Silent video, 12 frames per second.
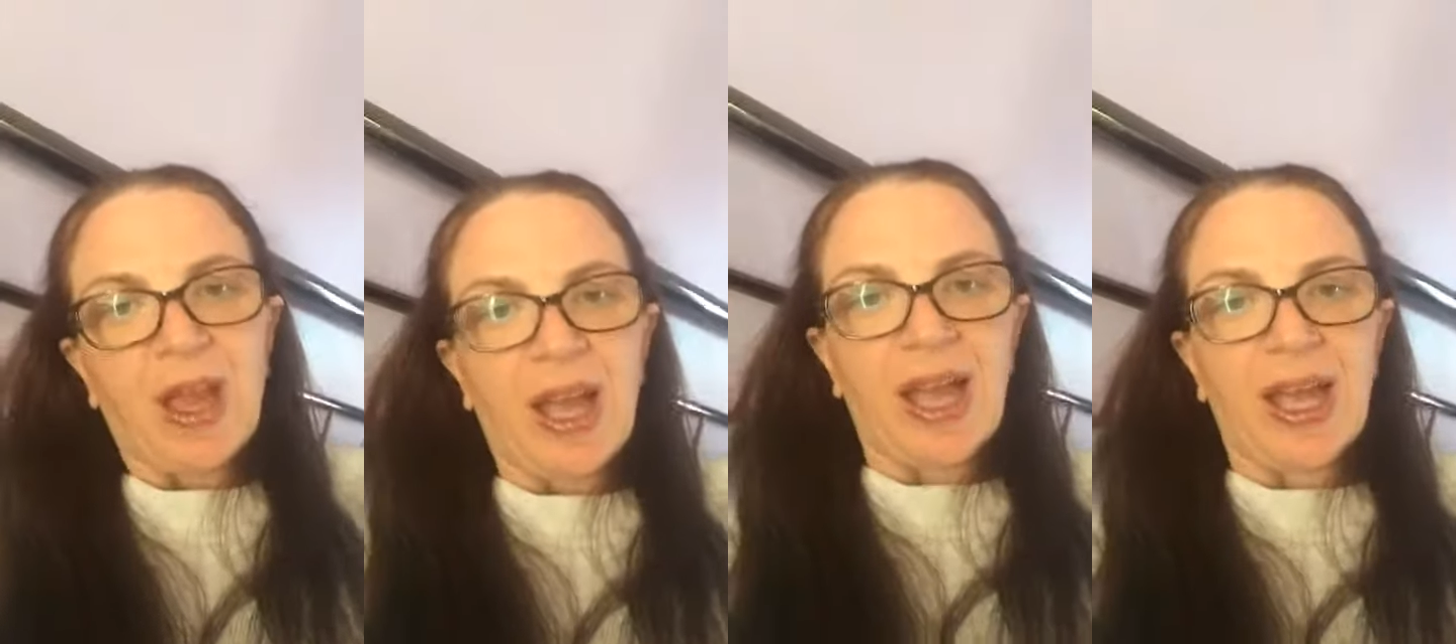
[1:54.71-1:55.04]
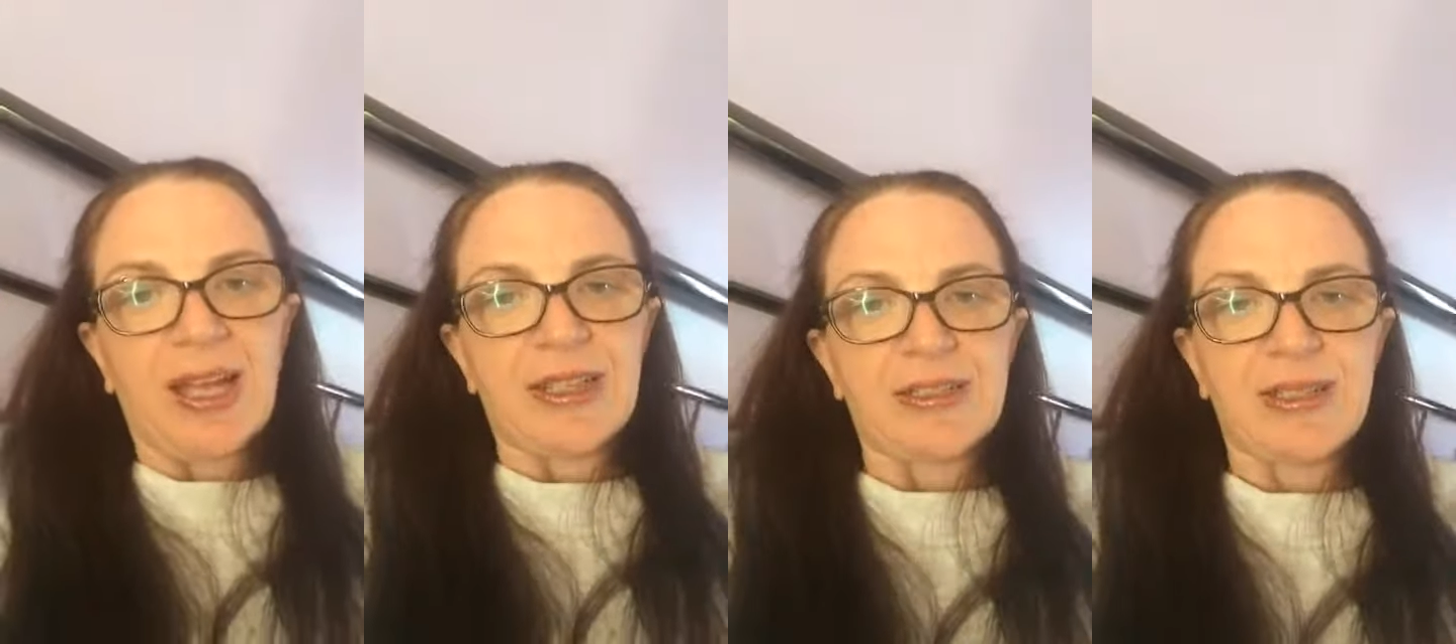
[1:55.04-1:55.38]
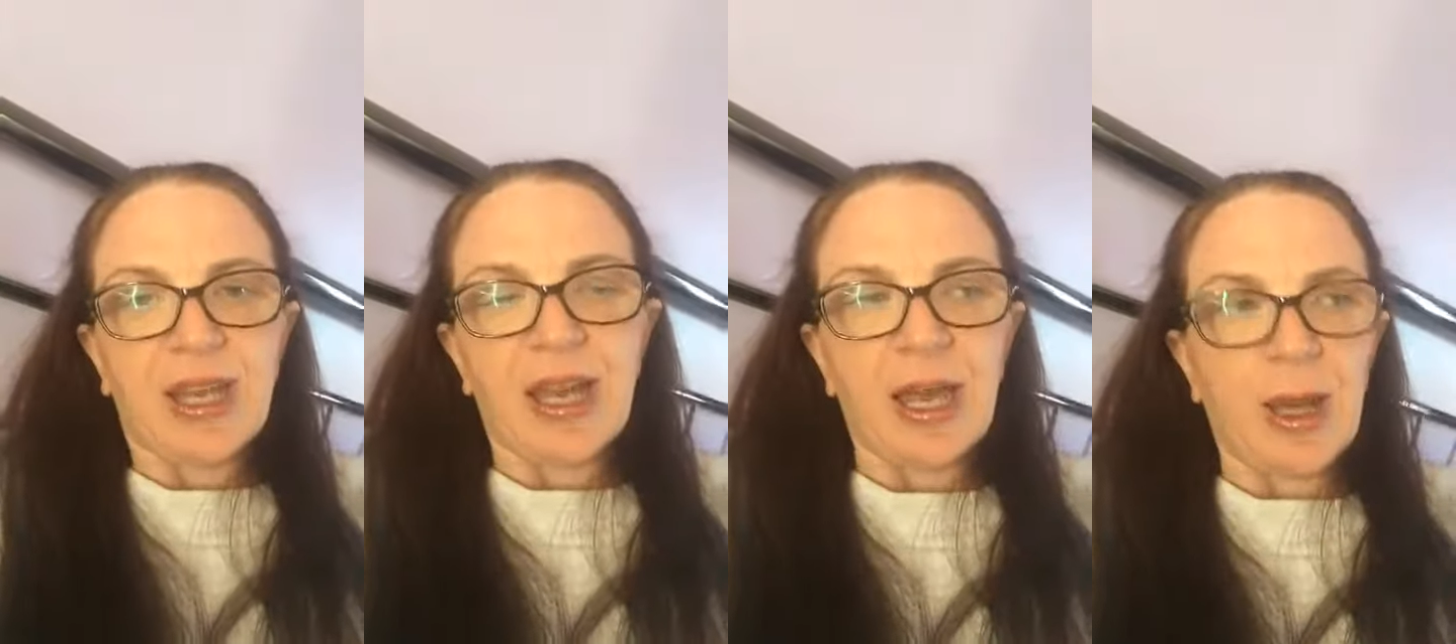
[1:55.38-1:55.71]
And
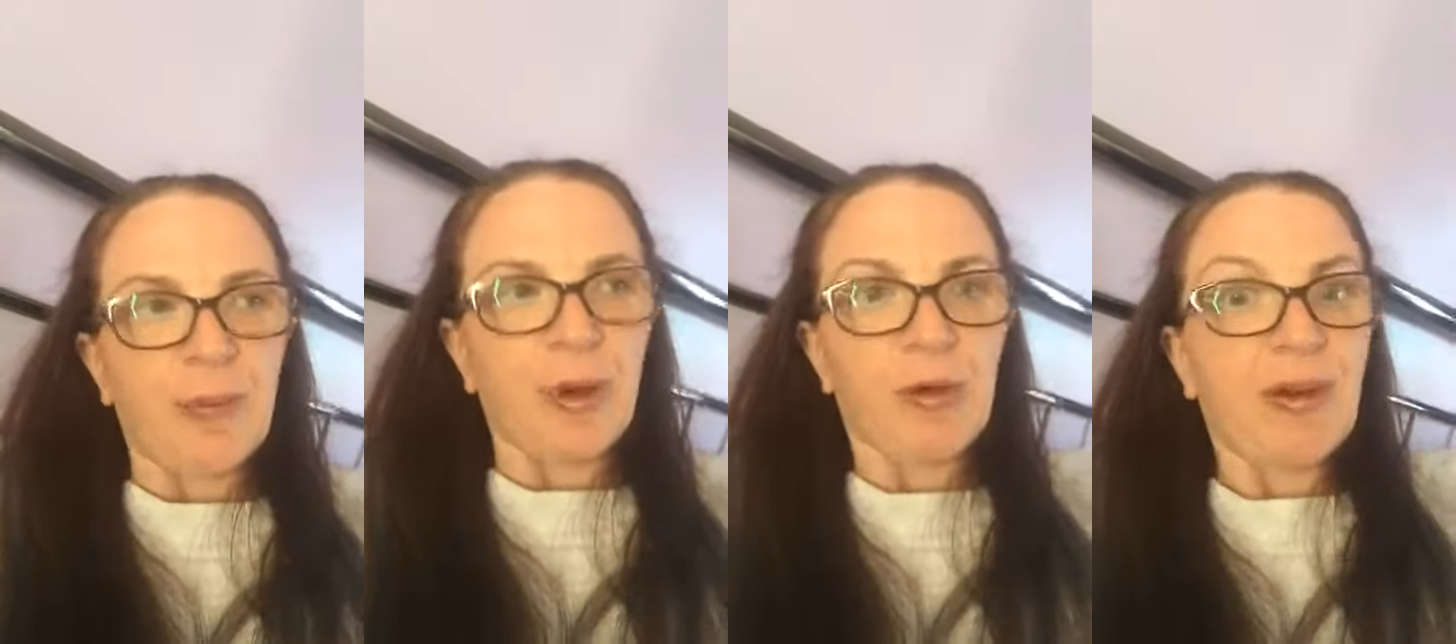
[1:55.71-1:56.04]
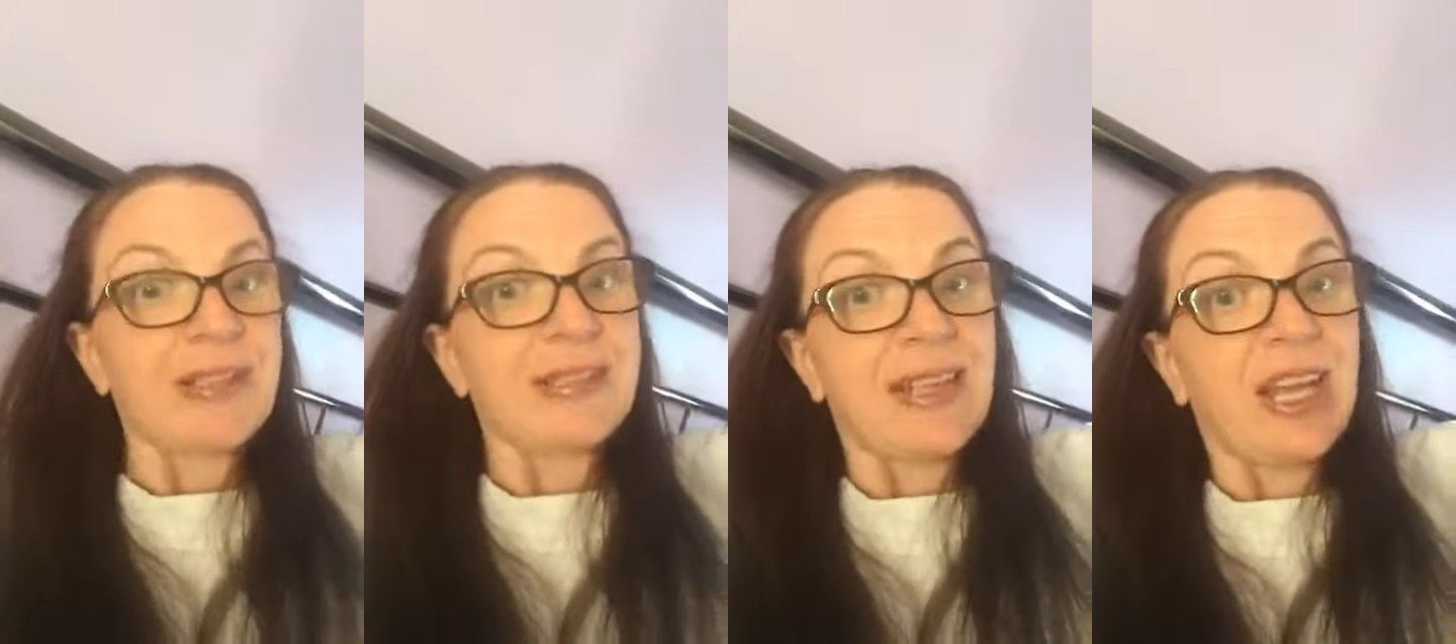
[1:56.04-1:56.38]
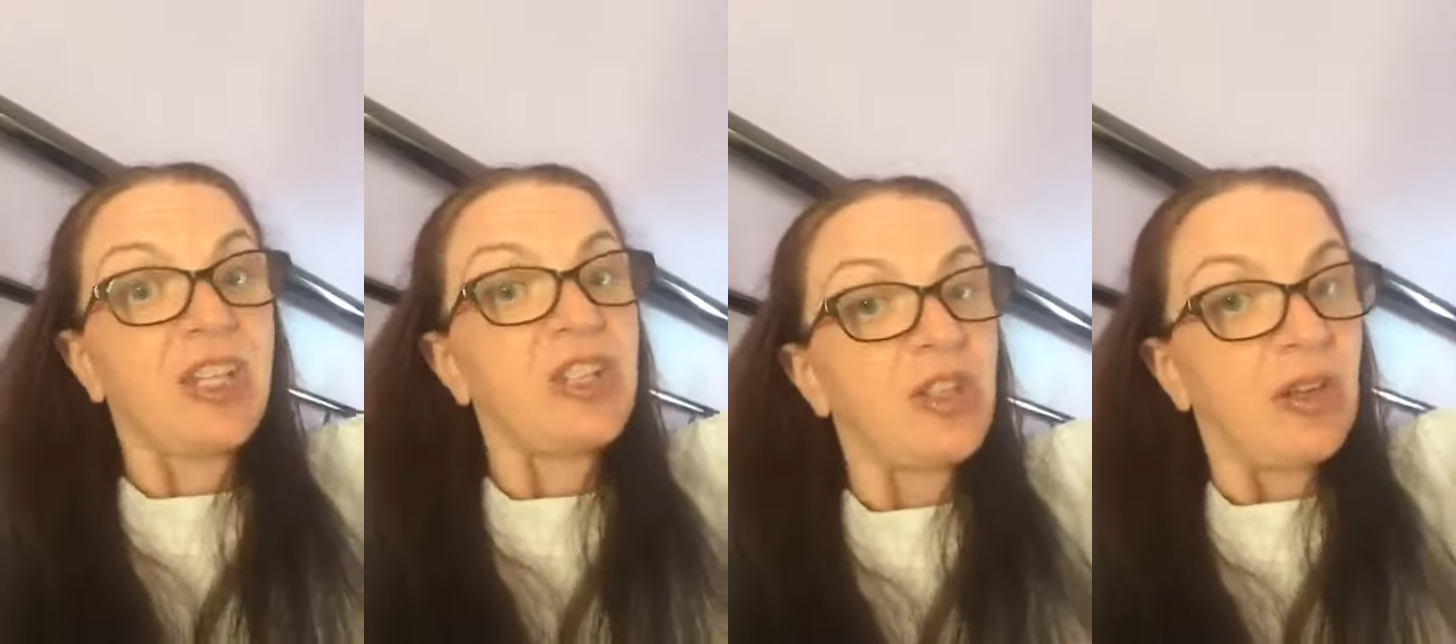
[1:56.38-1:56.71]
uh,
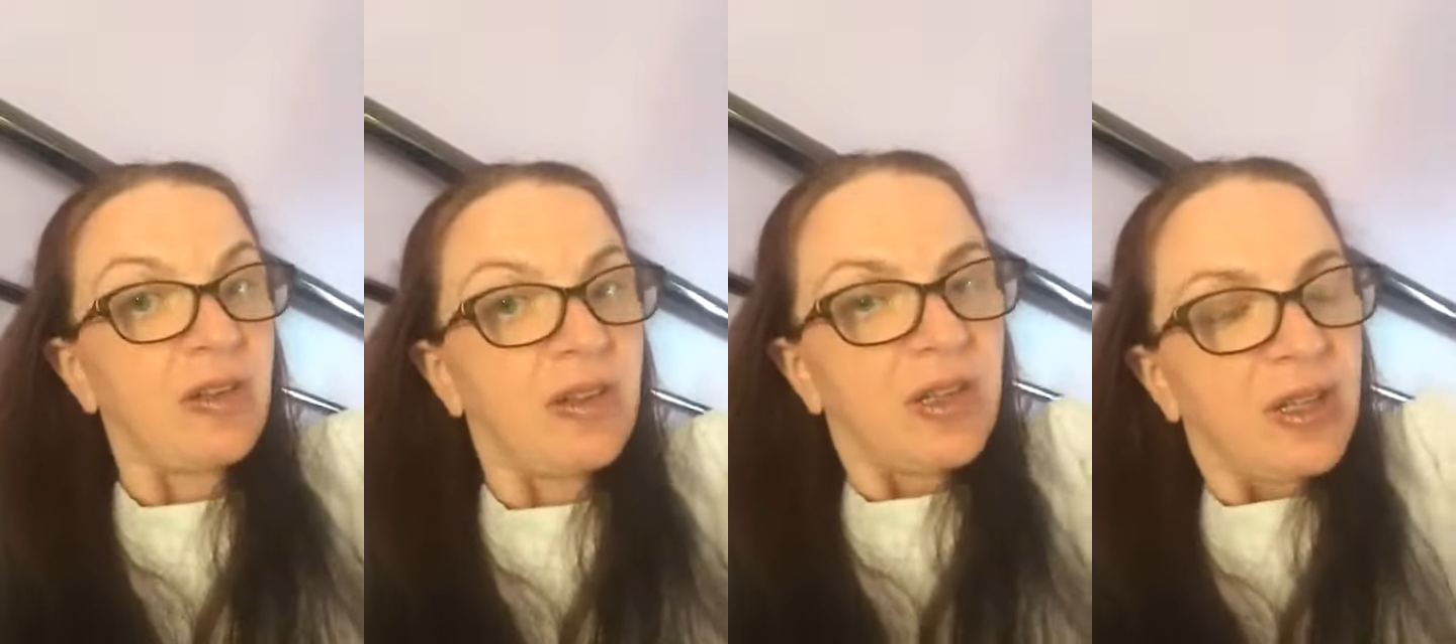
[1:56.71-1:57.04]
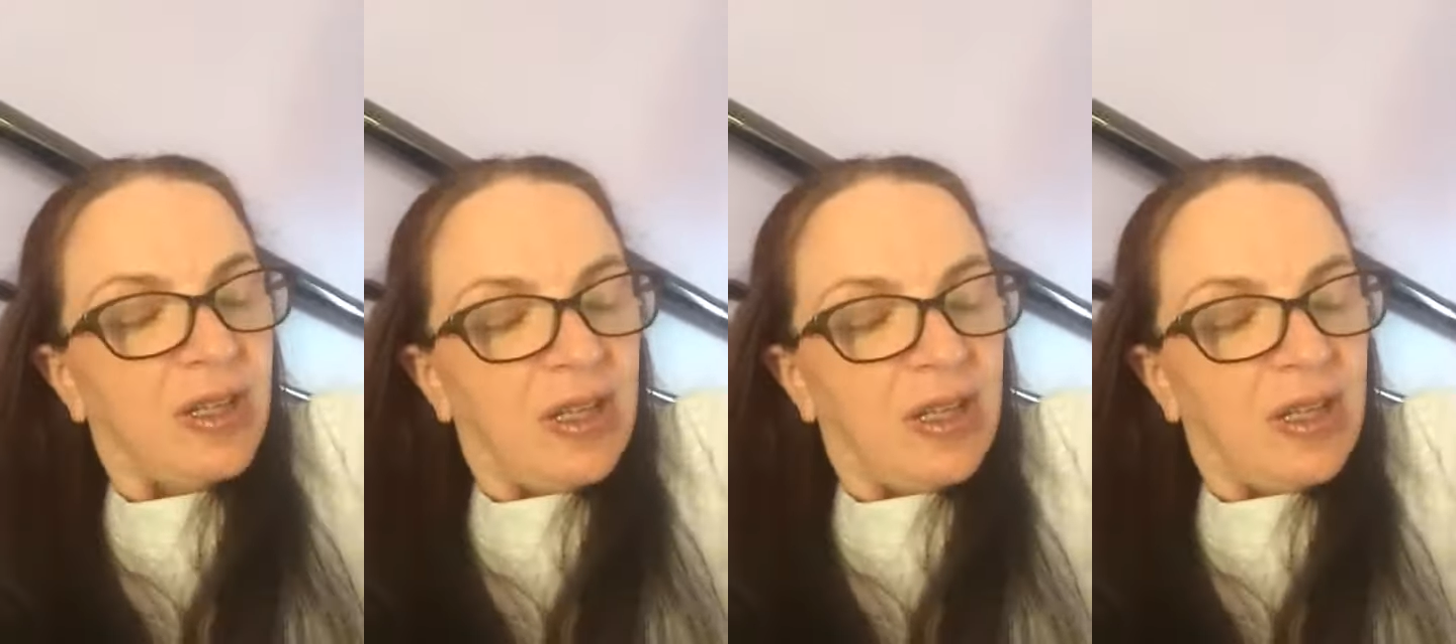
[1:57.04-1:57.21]
procrastination